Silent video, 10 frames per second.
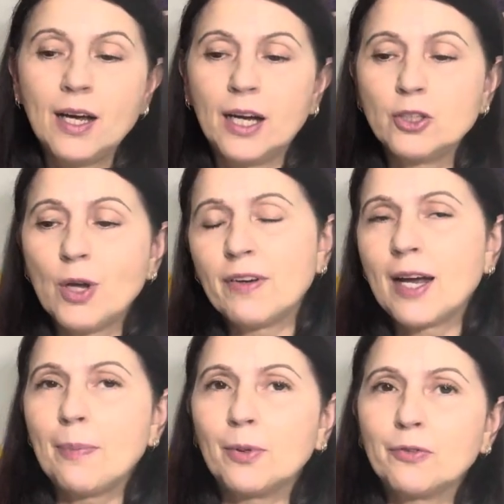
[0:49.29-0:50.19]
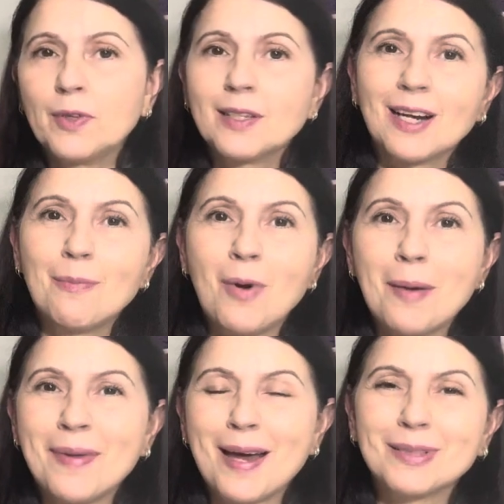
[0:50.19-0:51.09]
I do have a couple of things that I
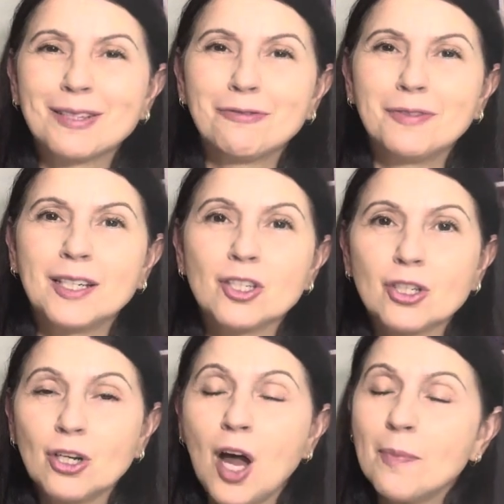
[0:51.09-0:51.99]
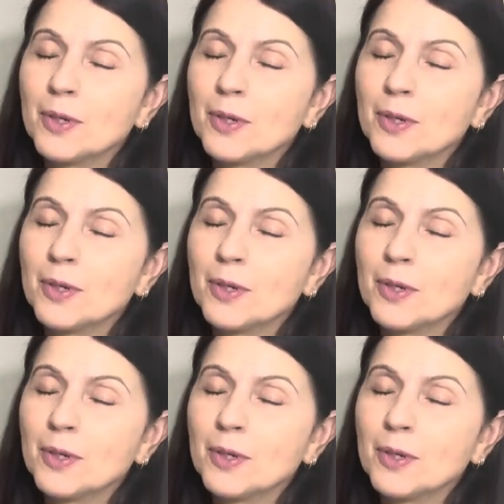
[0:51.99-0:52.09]
might be able to finish tonight,